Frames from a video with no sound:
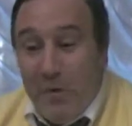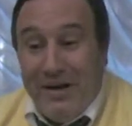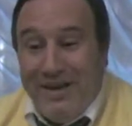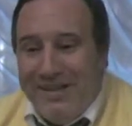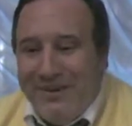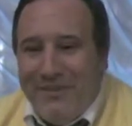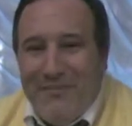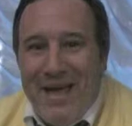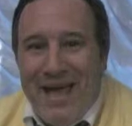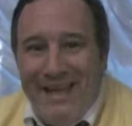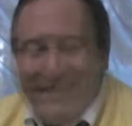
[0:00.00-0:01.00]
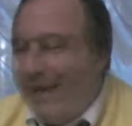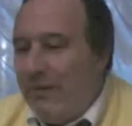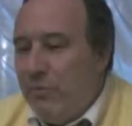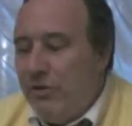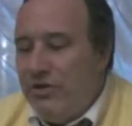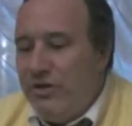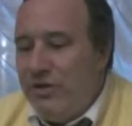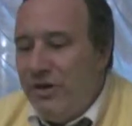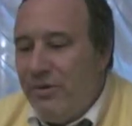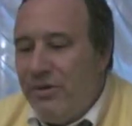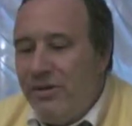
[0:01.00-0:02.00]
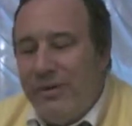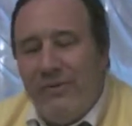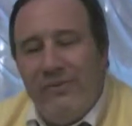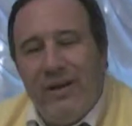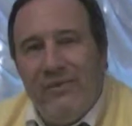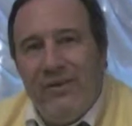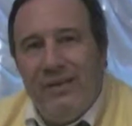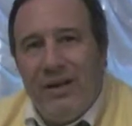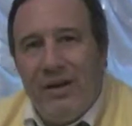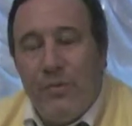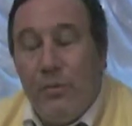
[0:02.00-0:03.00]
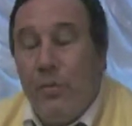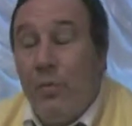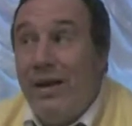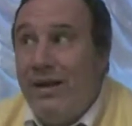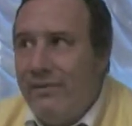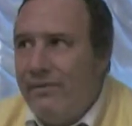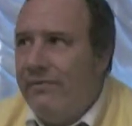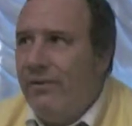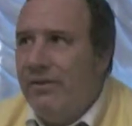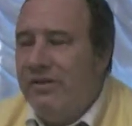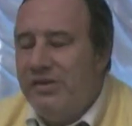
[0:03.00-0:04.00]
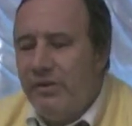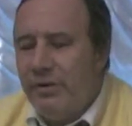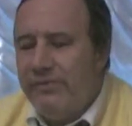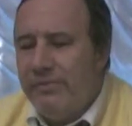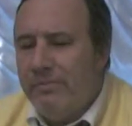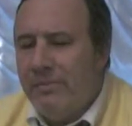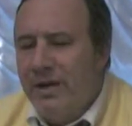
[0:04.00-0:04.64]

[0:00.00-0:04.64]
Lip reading: We didn't go to Mass. And wouldn't you know it, at about 5 o'clock, we were waiting for Father Seraphim.